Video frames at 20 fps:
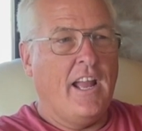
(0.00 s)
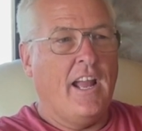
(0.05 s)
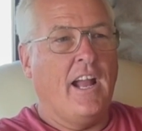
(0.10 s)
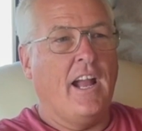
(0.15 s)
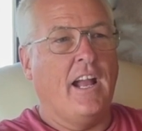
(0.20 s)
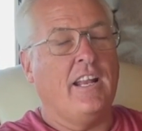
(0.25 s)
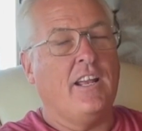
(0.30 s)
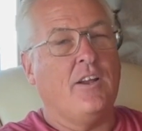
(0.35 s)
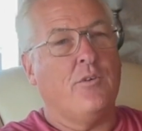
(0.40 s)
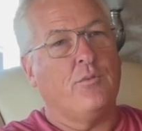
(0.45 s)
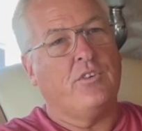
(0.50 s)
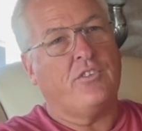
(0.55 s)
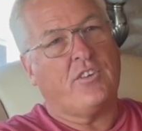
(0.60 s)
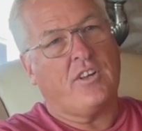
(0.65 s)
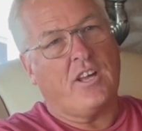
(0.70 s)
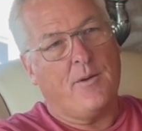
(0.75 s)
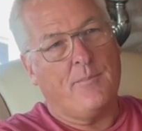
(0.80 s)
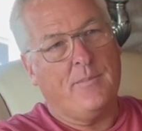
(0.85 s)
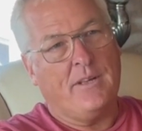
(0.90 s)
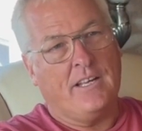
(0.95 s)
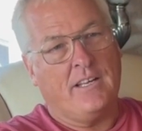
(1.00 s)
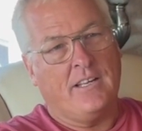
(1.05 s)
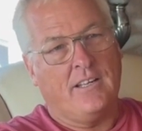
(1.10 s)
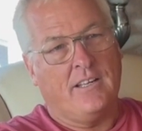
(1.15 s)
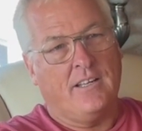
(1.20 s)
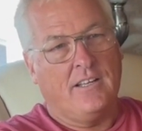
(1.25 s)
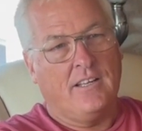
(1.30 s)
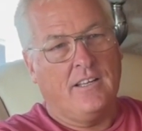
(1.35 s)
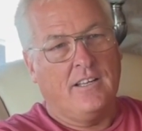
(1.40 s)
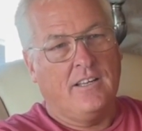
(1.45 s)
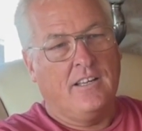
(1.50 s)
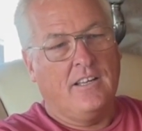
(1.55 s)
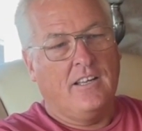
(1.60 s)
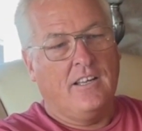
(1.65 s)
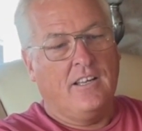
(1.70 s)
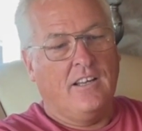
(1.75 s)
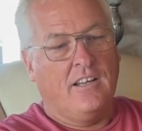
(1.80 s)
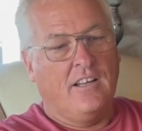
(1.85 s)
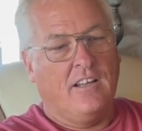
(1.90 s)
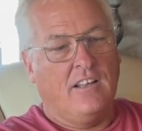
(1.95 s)
and it was coming
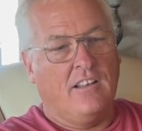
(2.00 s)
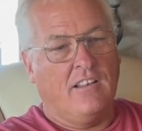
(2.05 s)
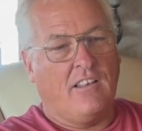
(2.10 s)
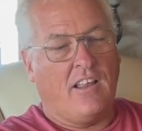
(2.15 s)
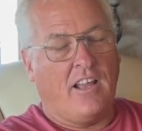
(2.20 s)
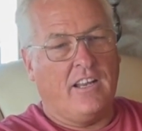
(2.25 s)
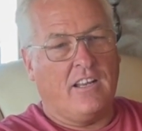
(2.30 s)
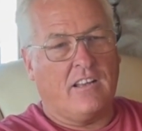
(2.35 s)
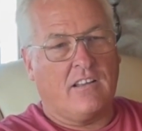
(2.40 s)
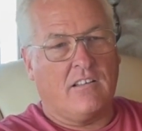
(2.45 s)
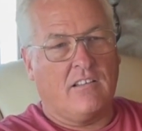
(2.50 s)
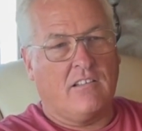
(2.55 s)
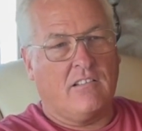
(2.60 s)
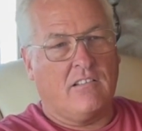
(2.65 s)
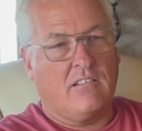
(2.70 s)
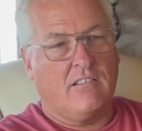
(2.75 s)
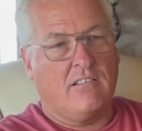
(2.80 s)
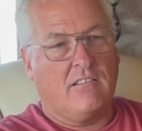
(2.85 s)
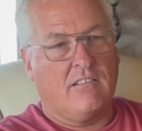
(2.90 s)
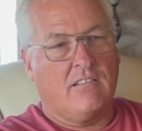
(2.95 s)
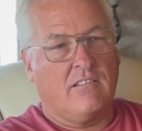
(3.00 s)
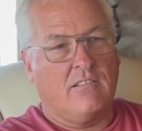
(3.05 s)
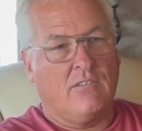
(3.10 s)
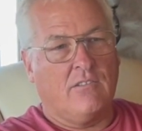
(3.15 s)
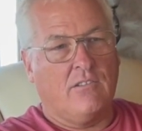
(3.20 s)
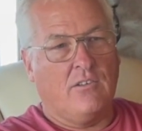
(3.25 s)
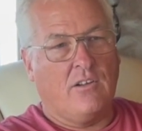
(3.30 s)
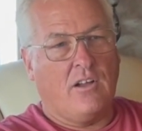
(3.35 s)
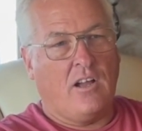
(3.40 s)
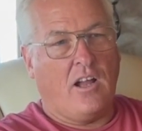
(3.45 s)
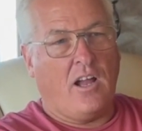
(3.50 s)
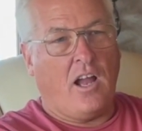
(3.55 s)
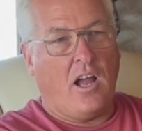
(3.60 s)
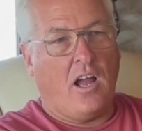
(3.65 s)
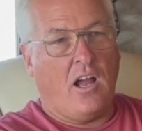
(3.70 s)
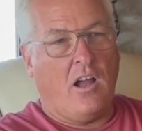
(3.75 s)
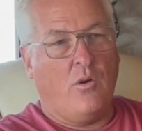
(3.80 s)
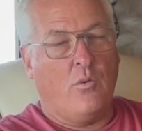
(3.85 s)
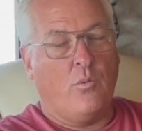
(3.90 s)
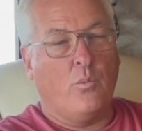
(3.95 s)
like
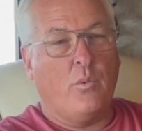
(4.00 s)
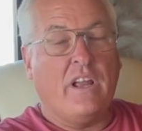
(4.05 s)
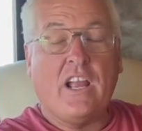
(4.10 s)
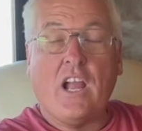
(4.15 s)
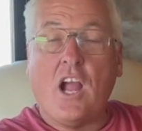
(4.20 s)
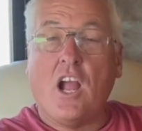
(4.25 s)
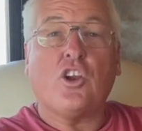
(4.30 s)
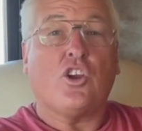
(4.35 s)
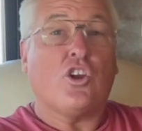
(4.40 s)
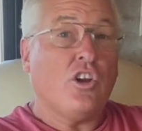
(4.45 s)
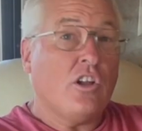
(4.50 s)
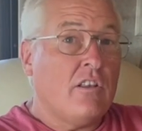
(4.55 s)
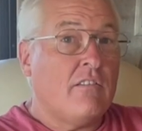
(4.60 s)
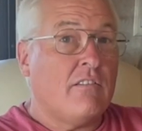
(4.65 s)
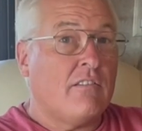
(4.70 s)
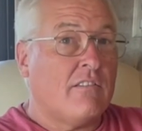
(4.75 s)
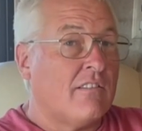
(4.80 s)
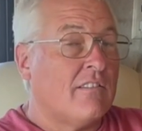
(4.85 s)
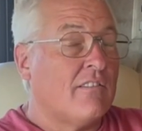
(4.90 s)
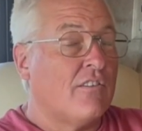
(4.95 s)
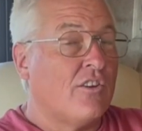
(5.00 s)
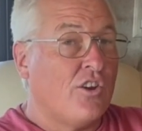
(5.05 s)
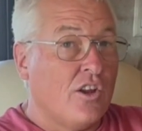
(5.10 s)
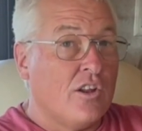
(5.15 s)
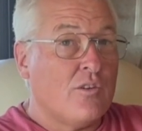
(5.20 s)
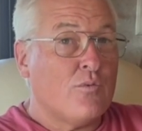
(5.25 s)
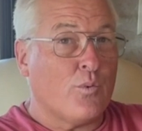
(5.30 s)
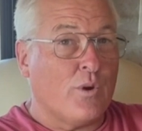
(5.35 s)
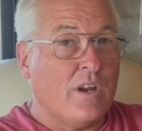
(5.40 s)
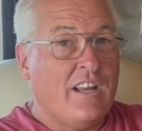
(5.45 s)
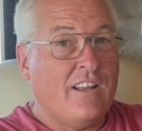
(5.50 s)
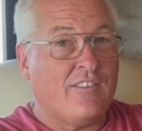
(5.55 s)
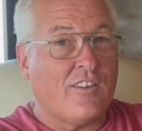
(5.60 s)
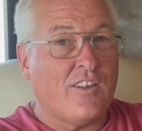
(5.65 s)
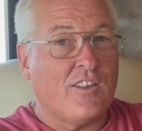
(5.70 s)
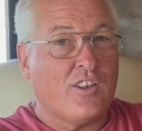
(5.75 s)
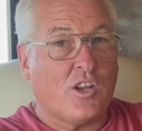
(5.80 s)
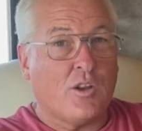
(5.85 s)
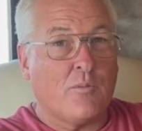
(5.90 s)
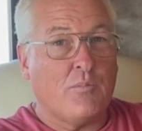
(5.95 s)
we got good reads on
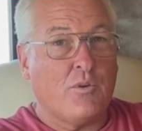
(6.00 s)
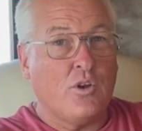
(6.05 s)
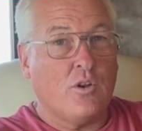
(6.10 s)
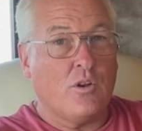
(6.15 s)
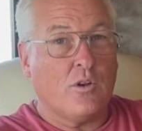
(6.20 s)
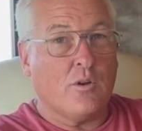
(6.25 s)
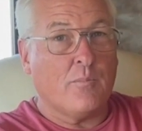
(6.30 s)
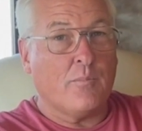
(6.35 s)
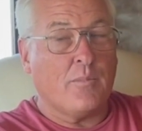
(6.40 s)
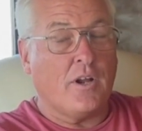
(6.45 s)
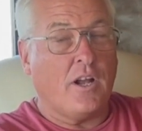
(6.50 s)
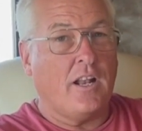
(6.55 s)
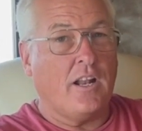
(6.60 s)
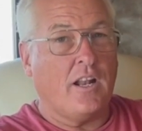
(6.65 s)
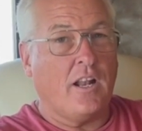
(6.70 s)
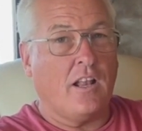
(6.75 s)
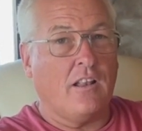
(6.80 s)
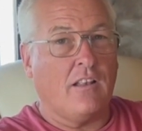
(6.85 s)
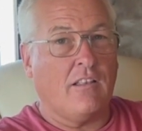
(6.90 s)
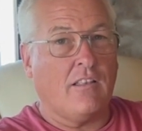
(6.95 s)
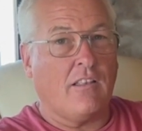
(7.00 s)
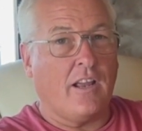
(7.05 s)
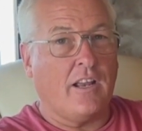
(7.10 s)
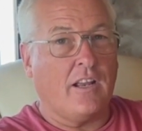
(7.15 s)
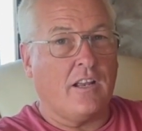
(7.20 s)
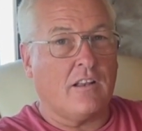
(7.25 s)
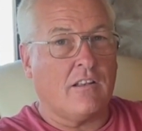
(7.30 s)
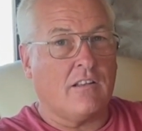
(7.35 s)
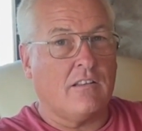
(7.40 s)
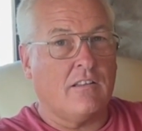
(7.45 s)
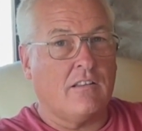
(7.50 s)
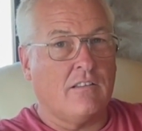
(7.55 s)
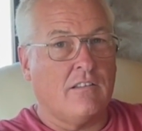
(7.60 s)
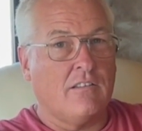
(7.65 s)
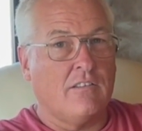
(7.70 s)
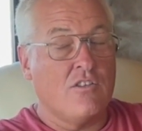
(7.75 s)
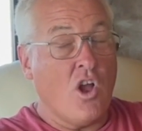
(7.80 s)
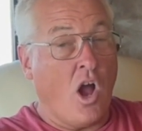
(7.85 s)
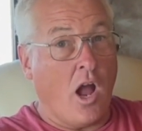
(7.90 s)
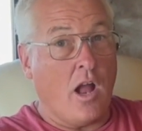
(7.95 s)
the computer, but like
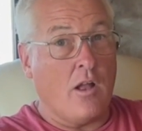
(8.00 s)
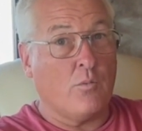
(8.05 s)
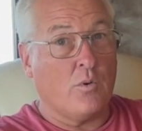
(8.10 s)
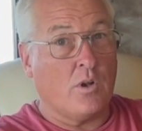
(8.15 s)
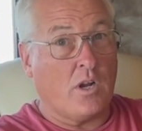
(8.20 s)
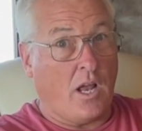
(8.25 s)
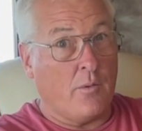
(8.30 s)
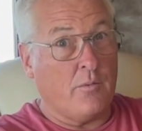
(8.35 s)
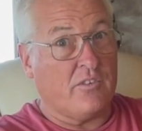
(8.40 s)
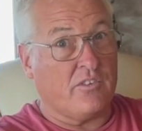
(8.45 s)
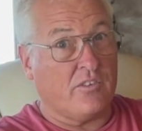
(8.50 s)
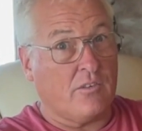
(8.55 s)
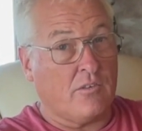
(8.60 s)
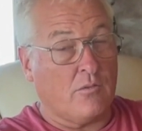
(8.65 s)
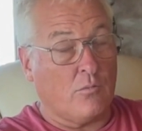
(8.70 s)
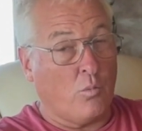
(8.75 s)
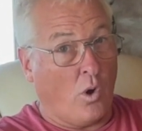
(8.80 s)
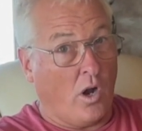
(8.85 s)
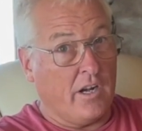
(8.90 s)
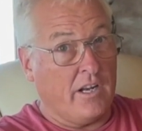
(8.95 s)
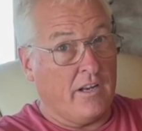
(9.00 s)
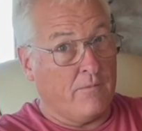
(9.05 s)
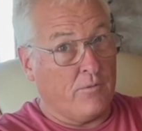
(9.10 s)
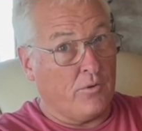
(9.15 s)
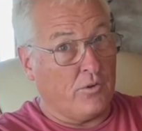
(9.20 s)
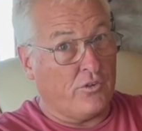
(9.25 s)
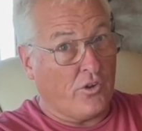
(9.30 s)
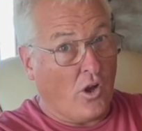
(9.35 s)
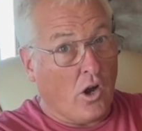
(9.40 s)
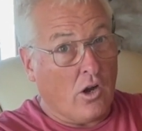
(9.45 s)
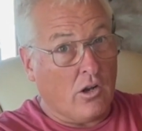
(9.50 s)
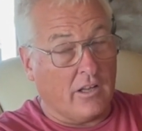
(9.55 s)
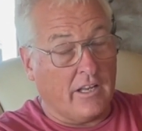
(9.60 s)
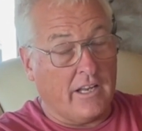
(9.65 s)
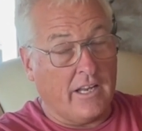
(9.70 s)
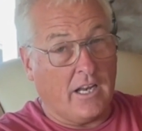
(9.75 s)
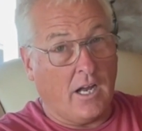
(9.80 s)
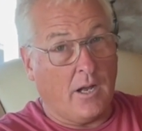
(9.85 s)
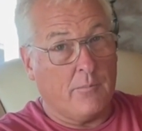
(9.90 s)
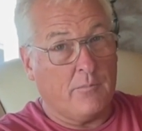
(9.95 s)
not what I was wanting for
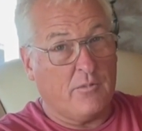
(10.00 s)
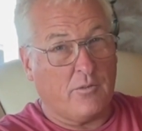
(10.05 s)
Starlink. I'm